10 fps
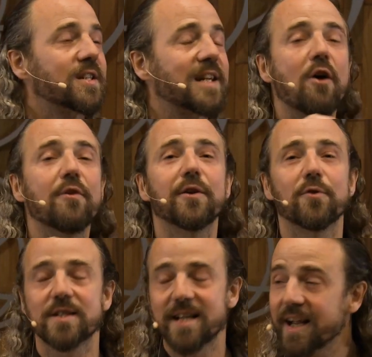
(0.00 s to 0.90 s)
now
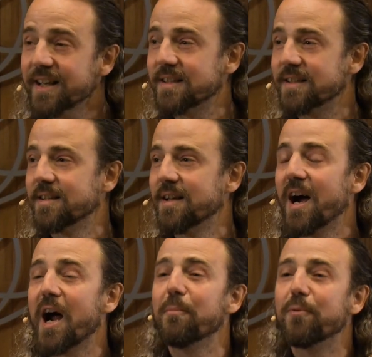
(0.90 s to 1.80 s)
neuroscience,
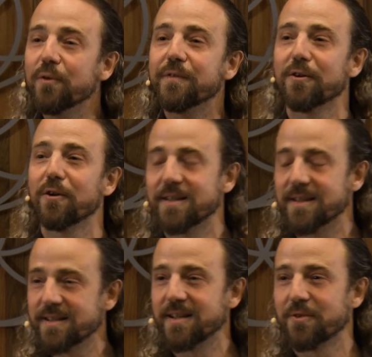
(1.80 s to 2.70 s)
are proving all these
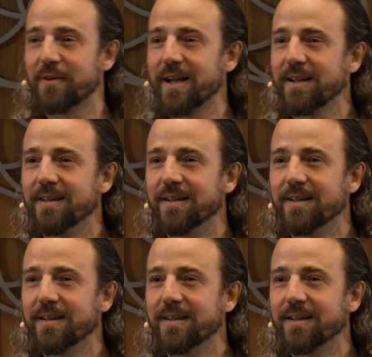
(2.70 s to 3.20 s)
things, right?